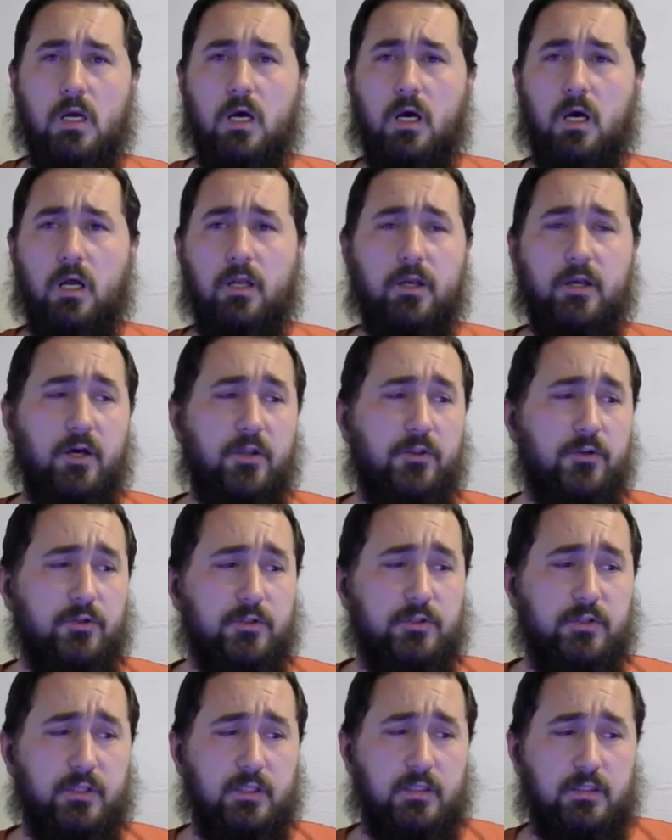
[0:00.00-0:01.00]

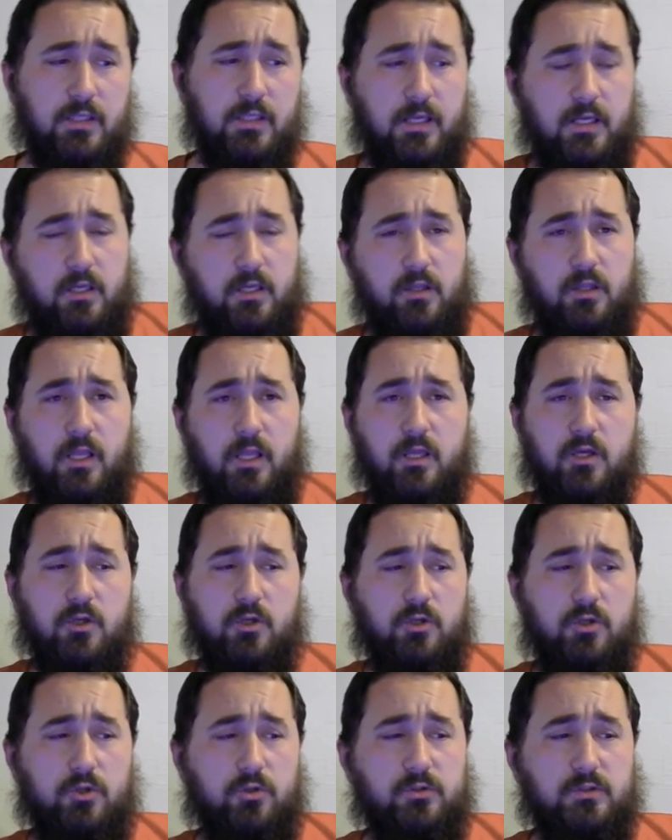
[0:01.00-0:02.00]
Another thing that they
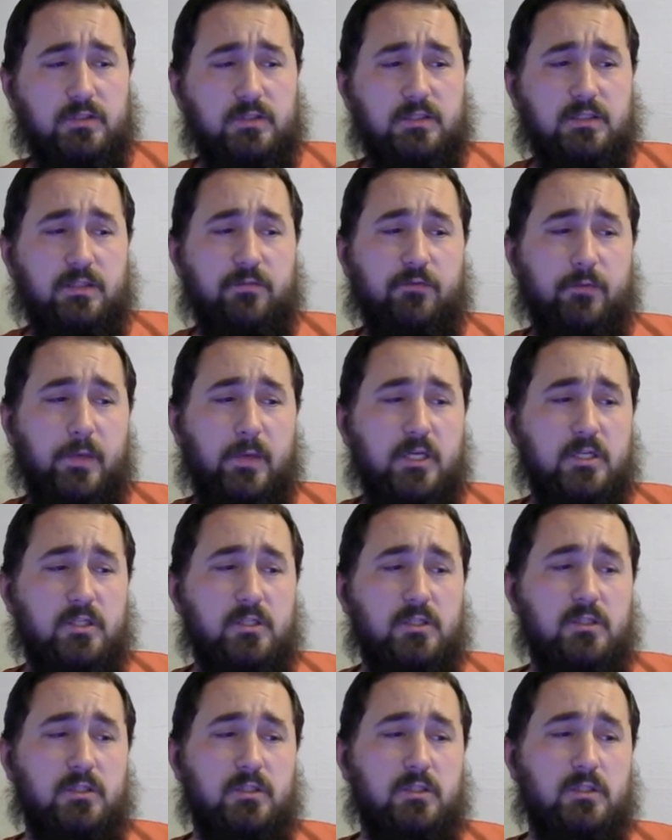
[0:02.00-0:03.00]
could use this
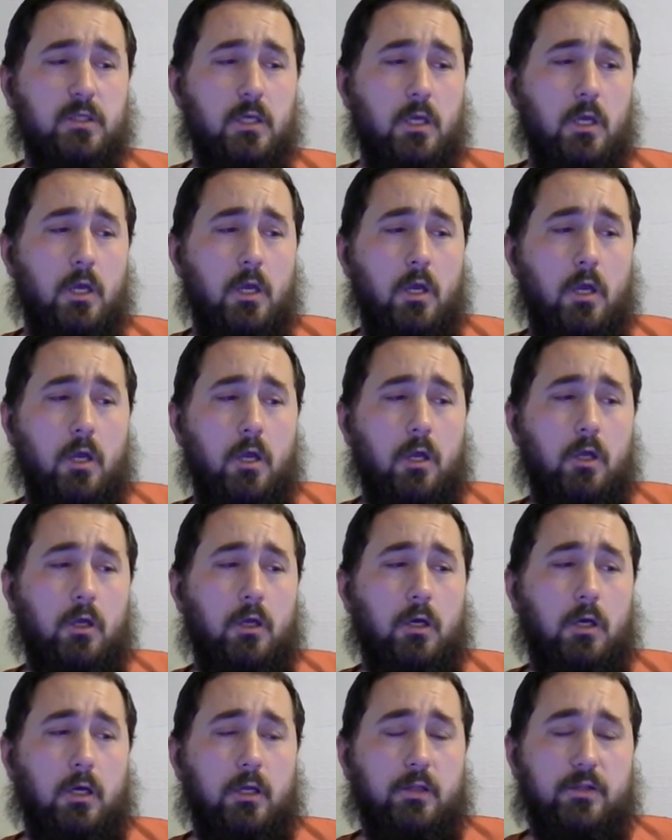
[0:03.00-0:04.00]
information is
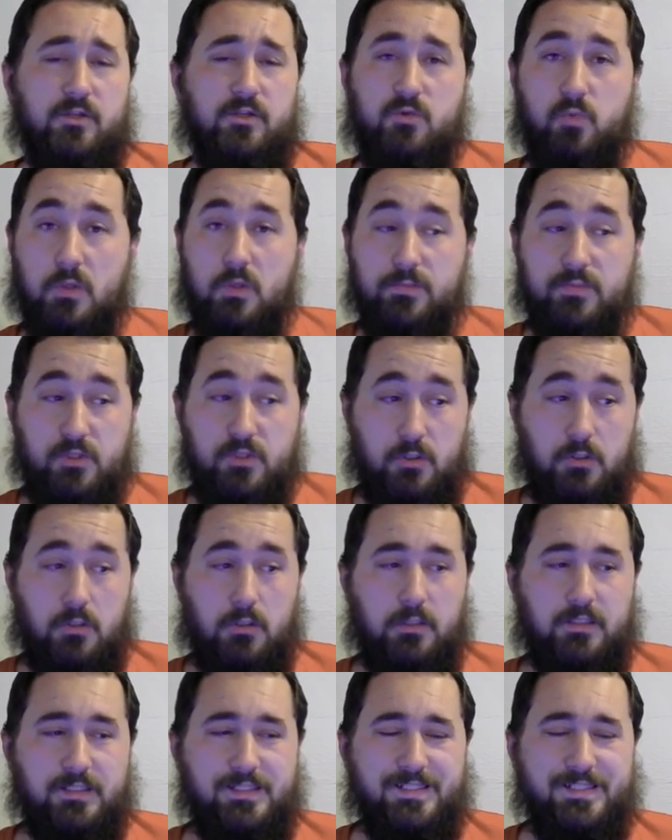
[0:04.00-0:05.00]
uh, the
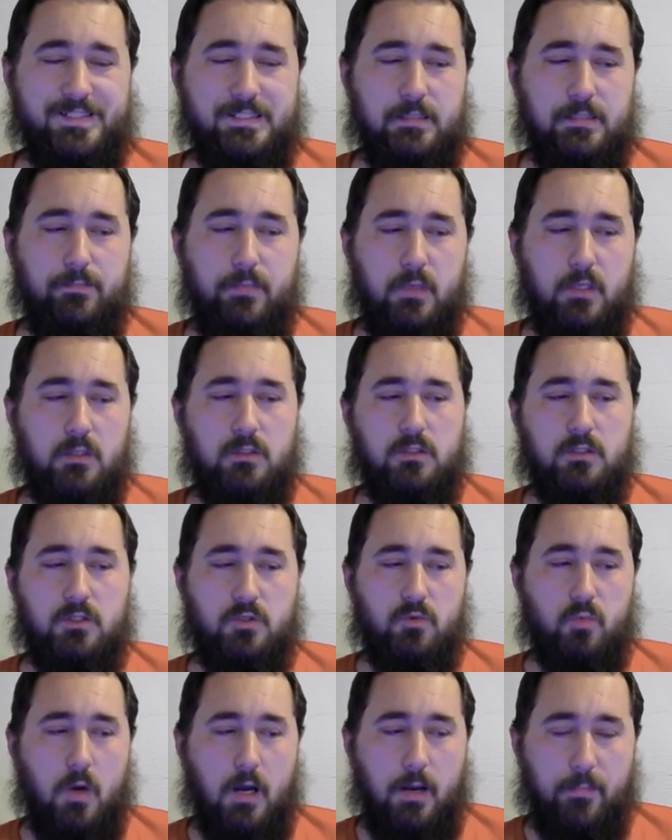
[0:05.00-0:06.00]
the SIM
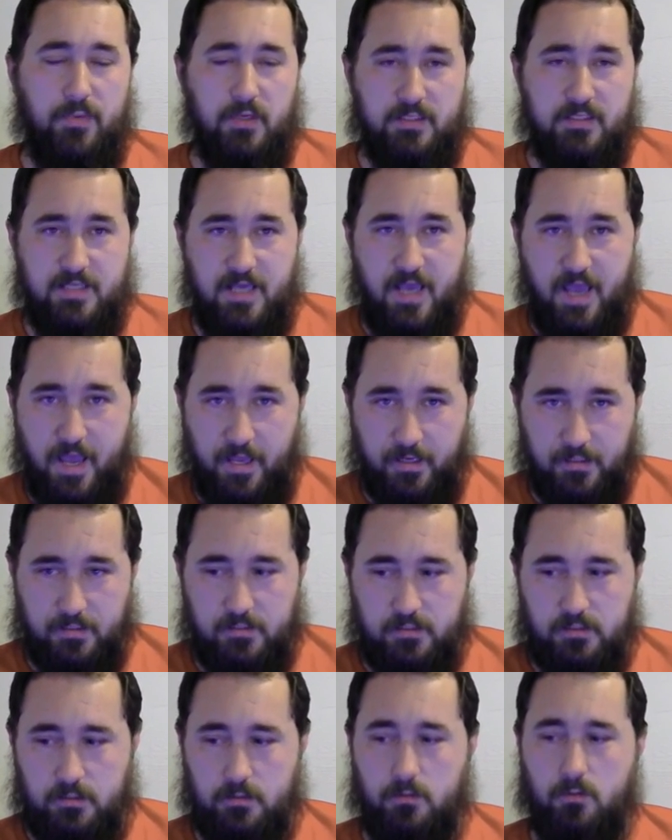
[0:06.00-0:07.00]
swap
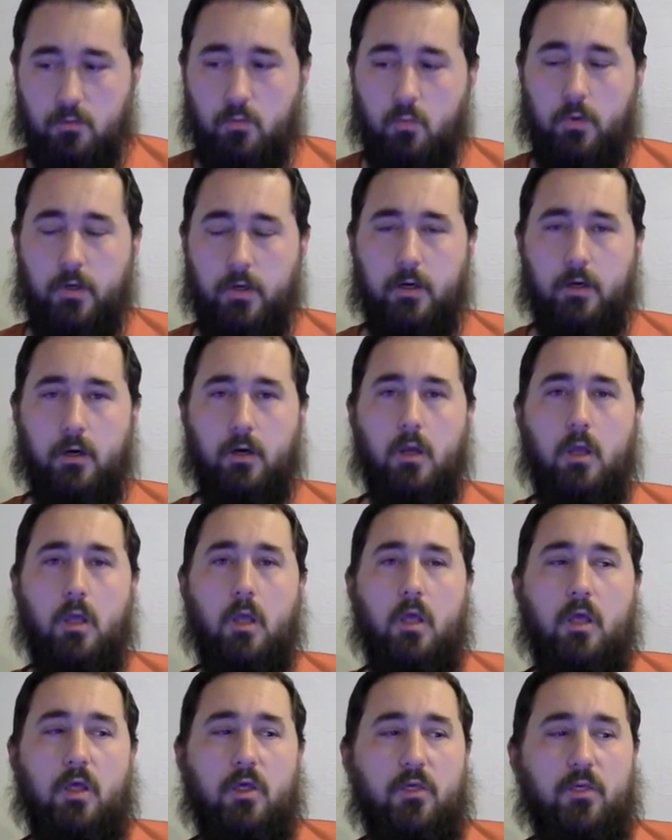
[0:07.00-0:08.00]
attacks, where
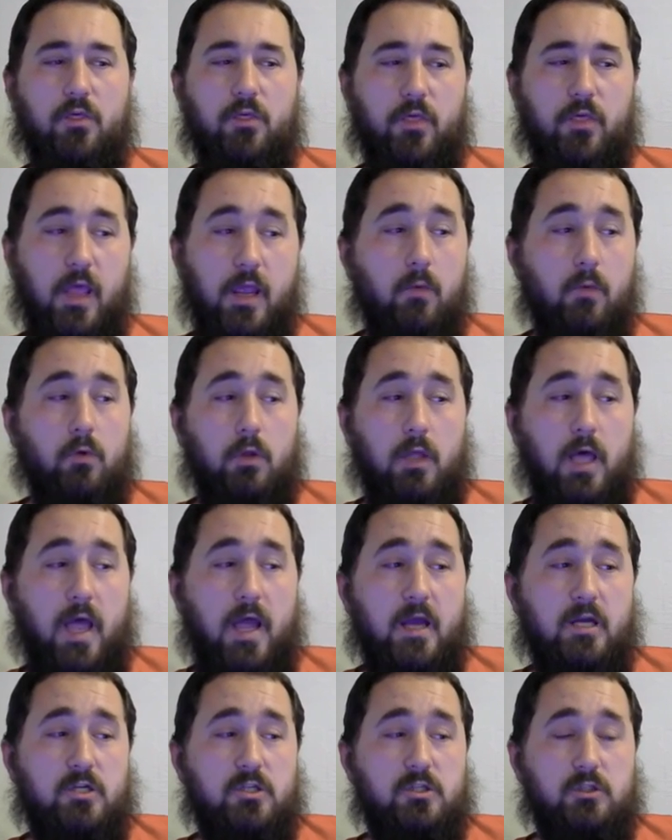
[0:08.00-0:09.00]
they will
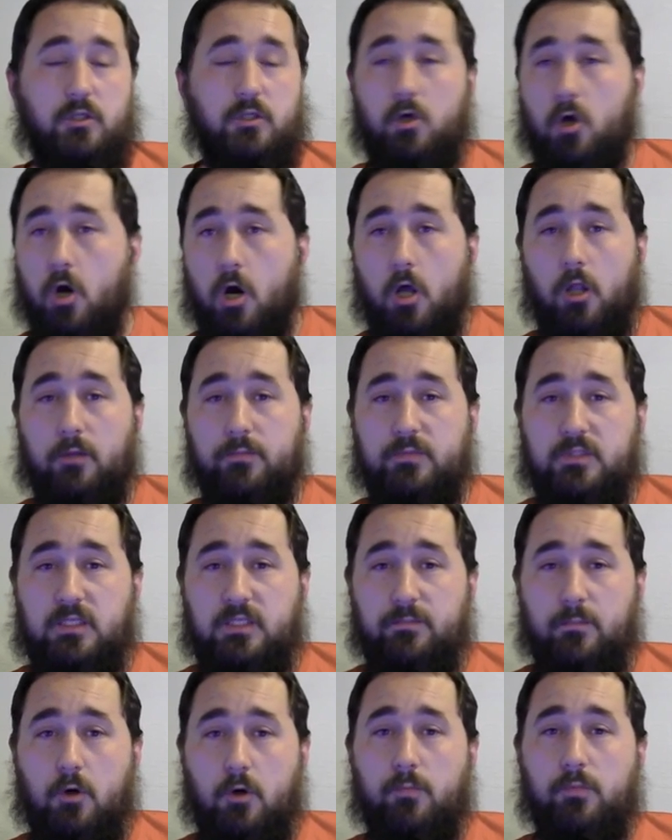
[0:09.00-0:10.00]
actually call up
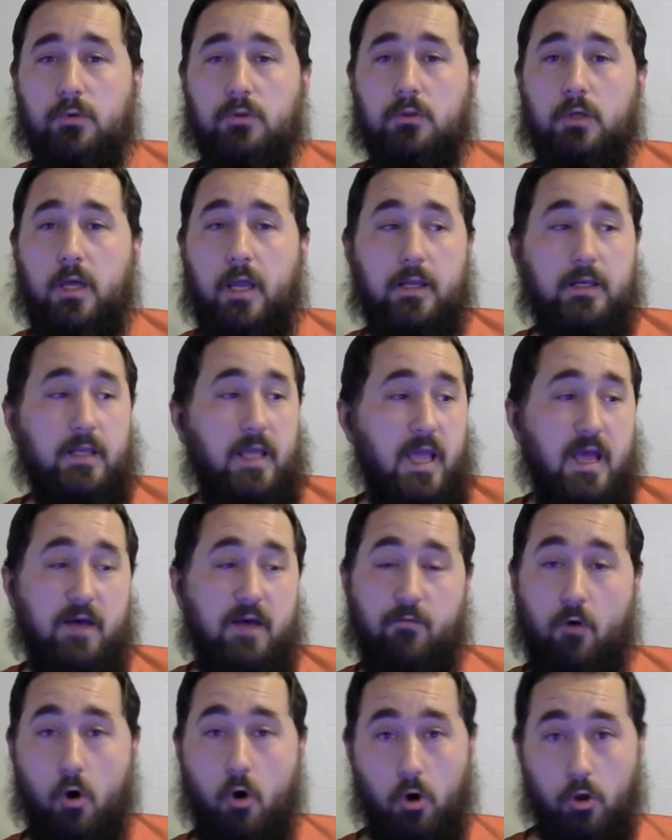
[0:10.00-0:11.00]
T-Mobile and
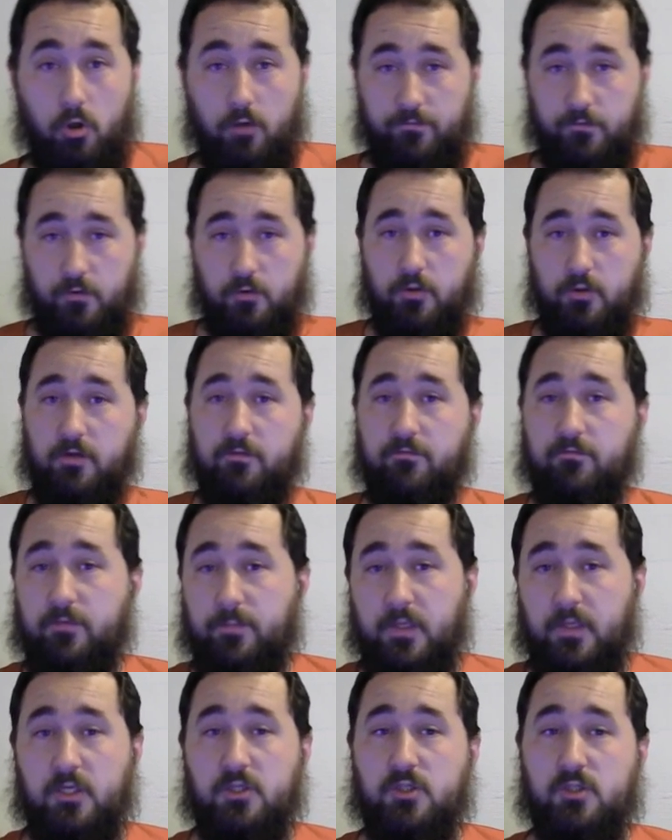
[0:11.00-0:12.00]
have all of your
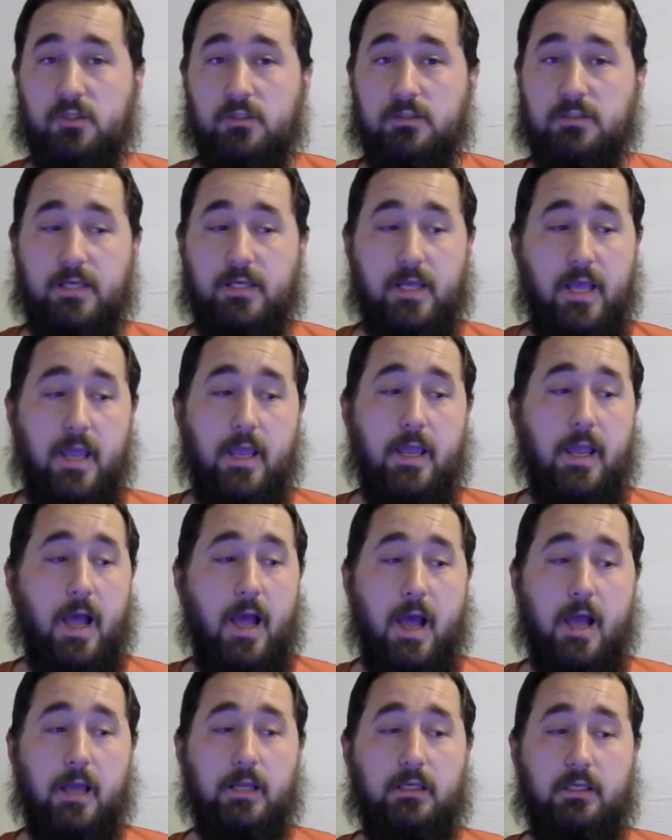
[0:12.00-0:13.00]
information and say, "Hey,
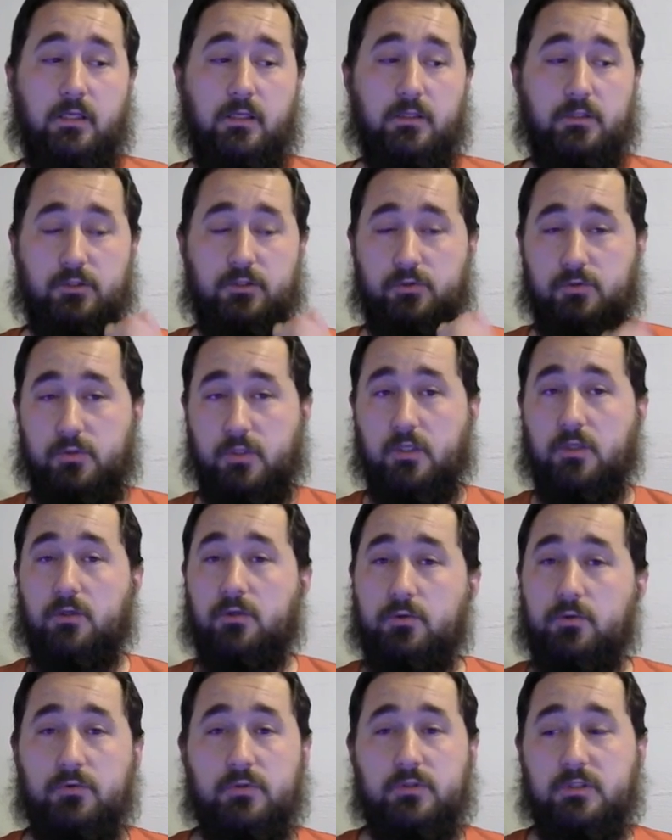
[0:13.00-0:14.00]
I need to get a
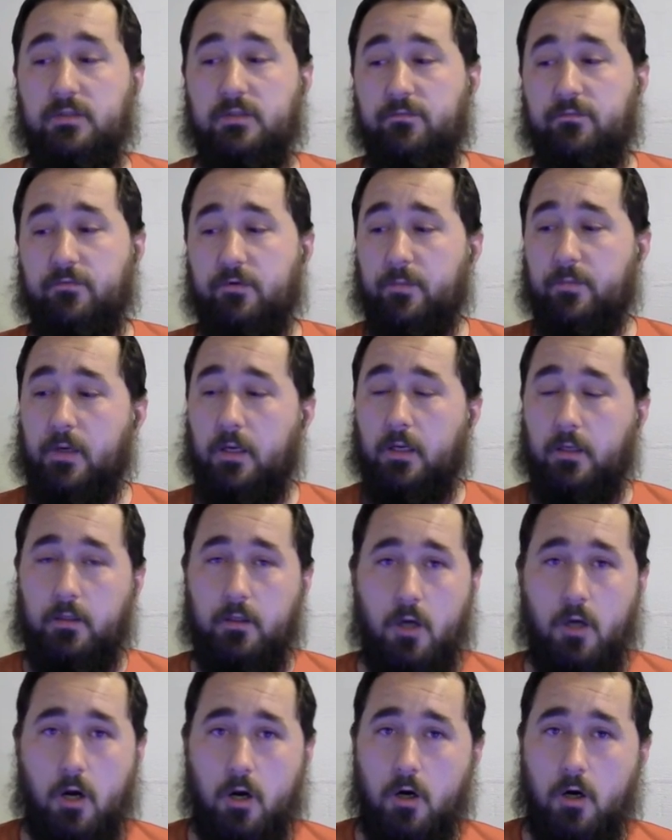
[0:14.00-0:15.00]
new SIM for my
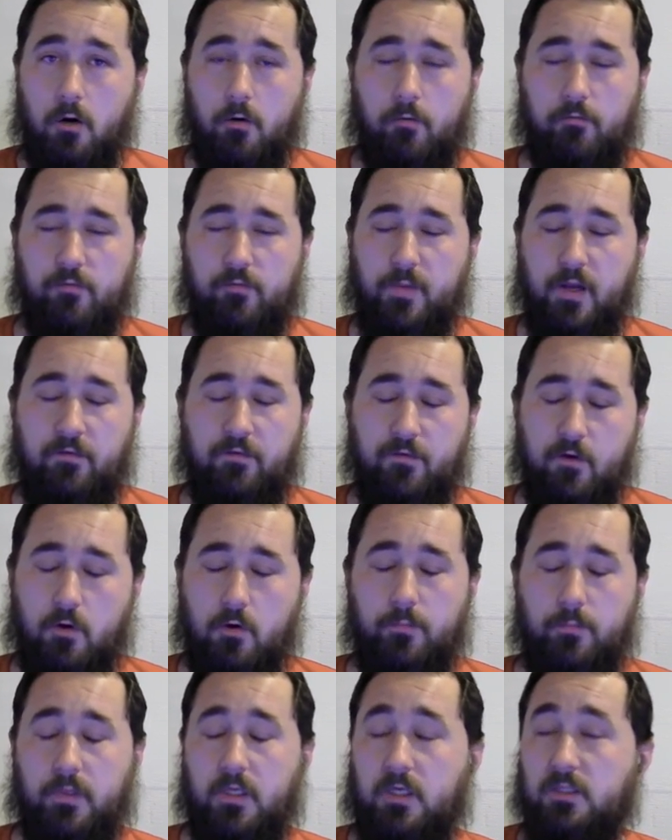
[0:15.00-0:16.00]
car or for my
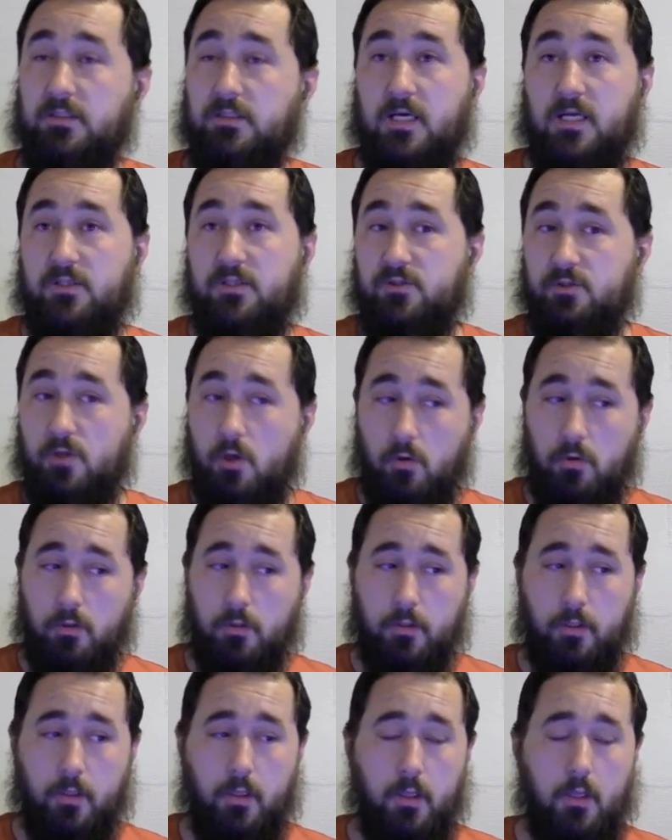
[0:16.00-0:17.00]
phone because it got
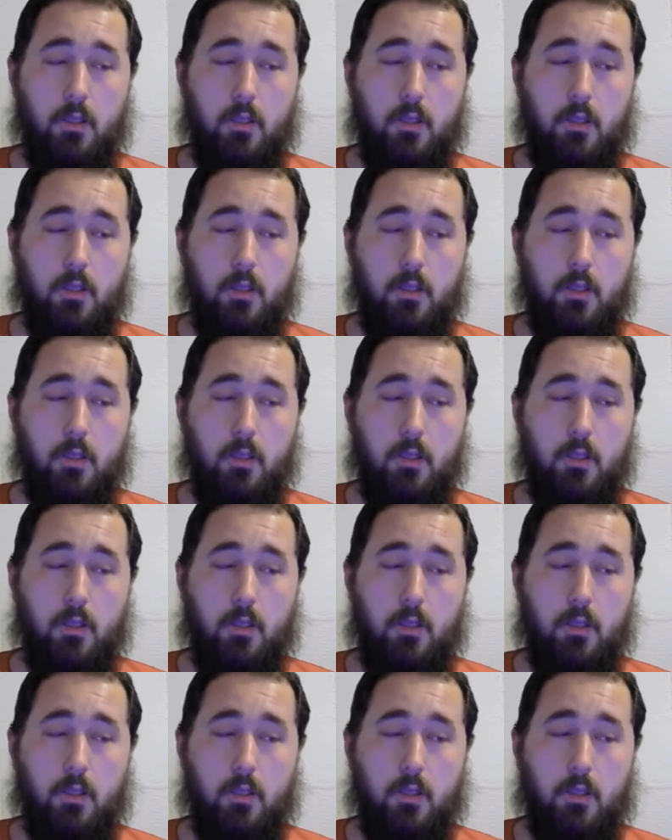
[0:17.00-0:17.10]
stolen,"